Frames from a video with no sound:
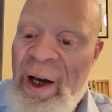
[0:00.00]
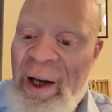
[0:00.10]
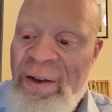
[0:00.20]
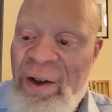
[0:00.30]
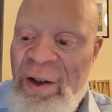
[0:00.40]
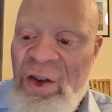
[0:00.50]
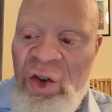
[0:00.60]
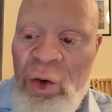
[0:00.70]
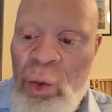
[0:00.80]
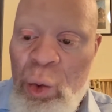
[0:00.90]
as a
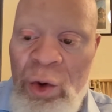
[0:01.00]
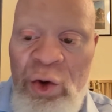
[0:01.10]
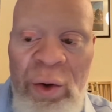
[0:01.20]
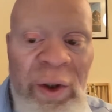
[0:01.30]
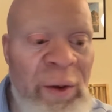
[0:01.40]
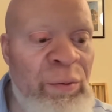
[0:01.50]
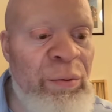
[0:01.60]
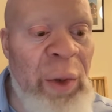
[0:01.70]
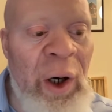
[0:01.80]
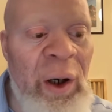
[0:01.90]
squadron
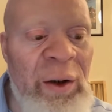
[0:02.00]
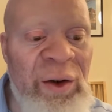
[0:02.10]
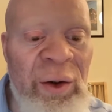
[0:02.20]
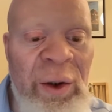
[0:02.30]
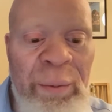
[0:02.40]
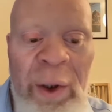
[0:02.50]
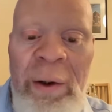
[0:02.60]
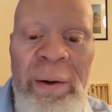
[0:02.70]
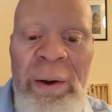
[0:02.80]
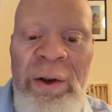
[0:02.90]
embarks on a
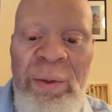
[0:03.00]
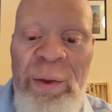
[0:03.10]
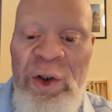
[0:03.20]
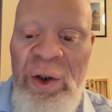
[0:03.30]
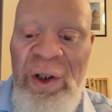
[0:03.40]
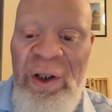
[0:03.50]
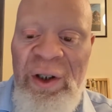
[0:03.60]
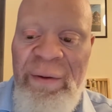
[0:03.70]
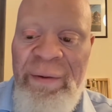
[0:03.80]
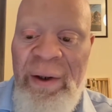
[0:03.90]
perilous mission
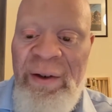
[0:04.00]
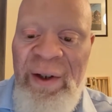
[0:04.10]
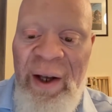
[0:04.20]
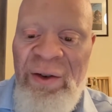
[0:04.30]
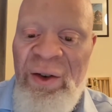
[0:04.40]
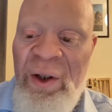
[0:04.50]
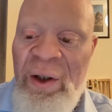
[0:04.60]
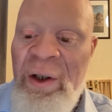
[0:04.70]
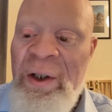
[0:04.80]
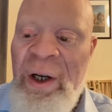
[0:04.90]
into fantastic,
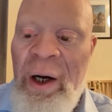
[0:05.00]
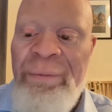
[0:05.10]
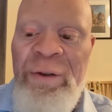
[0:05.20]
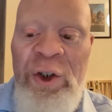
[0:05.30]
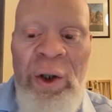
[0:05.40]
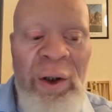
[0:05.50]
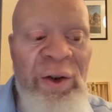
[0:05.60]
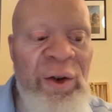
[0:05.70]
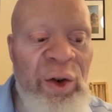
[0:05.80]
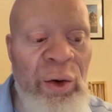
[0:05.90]

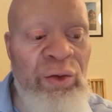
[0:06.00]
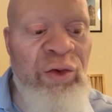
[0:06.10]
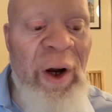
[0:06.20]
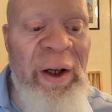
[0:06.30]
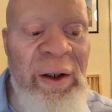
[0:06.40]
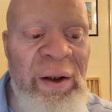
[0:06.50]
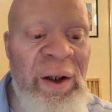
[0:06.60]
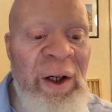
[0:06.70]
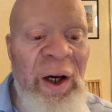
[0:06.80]
uncharted terrain,